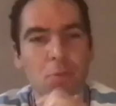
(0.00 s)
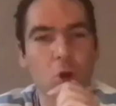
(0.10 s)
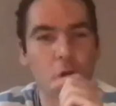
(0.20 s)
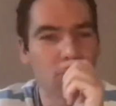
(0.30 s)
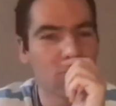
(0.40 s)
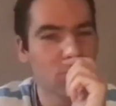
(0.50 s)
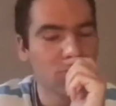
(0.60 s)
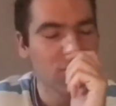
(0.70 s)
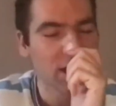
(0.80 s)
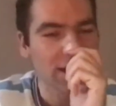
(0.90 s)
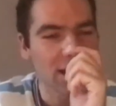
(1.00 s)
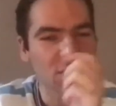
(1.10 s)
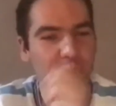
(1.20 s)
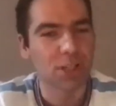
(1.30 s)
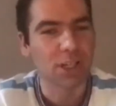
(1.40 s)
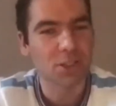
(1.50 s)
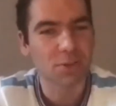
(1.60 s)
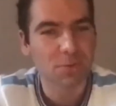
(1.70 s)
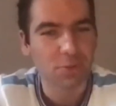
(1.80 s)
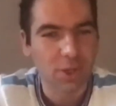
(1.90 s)
poor relegation prediction
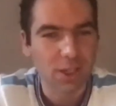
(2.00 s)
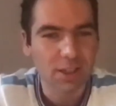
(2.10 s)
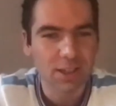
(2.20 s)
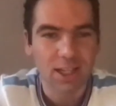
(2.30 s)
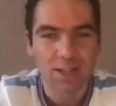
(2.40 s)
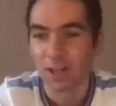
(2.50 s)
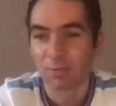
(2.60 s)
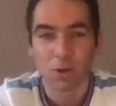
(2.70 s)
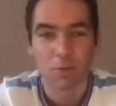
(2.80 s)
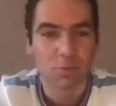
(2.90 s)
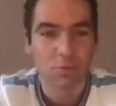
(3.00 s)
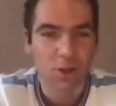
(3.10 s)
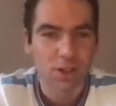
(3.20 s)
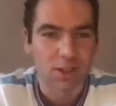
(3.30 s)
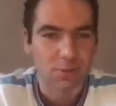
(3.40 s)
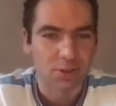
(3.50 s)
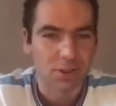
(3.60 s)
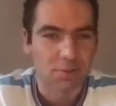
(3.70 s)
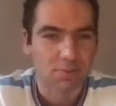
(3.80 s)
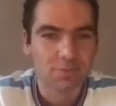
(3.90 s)
for me, and, and one from Ryan this time.